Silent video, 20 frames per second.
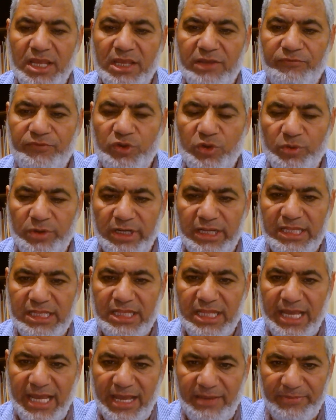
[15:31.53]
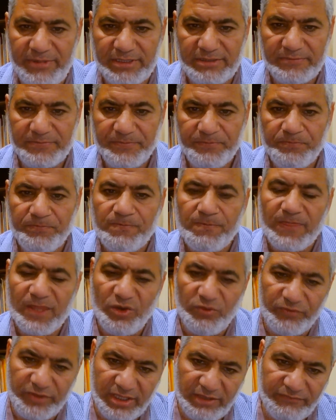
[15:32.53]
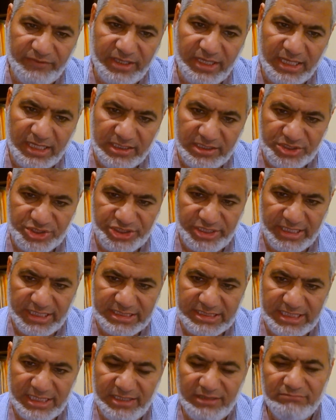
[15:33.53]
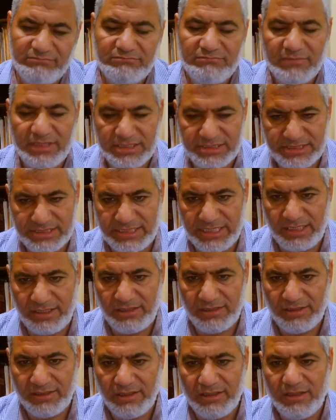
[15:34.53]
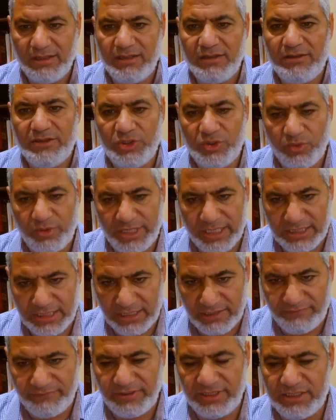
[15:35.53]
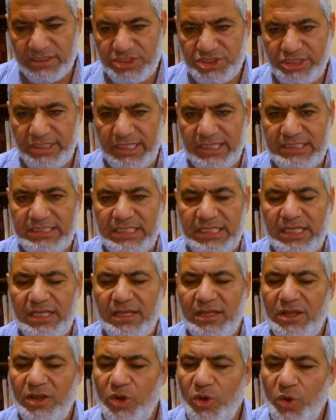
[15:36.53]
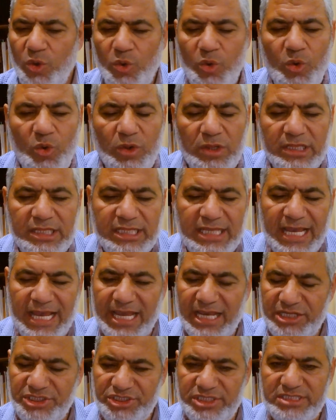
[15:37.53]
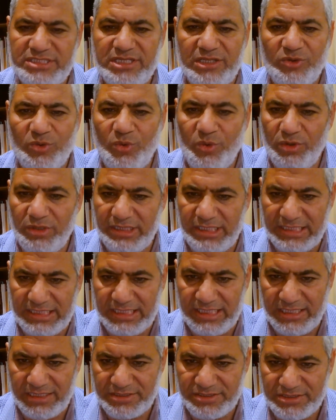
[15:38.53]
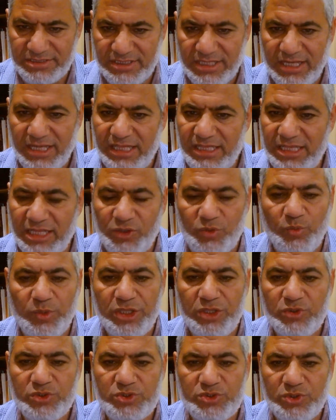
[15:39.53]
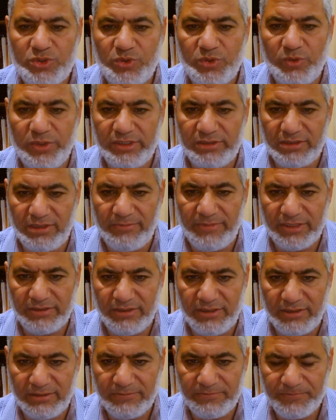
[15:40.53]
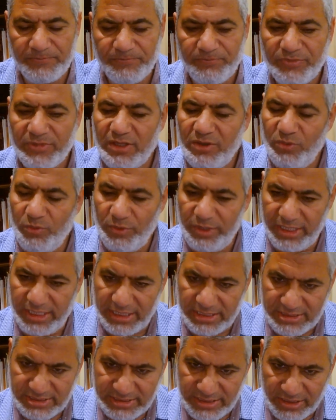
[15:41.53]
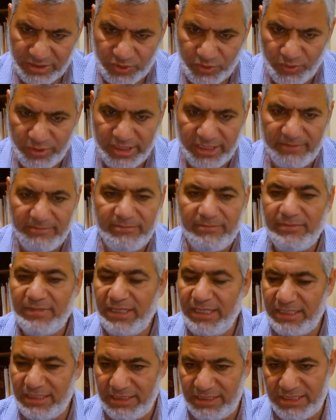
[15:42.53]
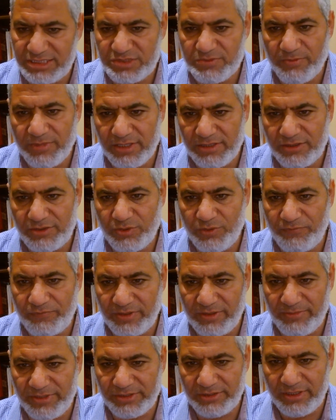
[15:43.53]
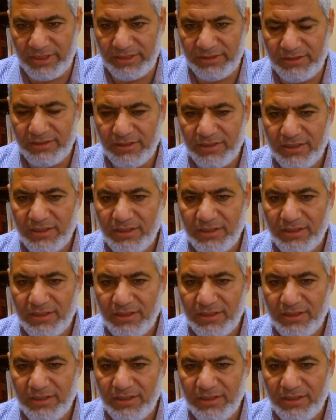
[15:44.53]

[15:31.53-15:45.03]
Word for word: If you were in the habit of giving in a charity, still you can give in a charity. All the actions and all the deeds that we used to do in Ramadan, we can still do them in this month of Ramadan.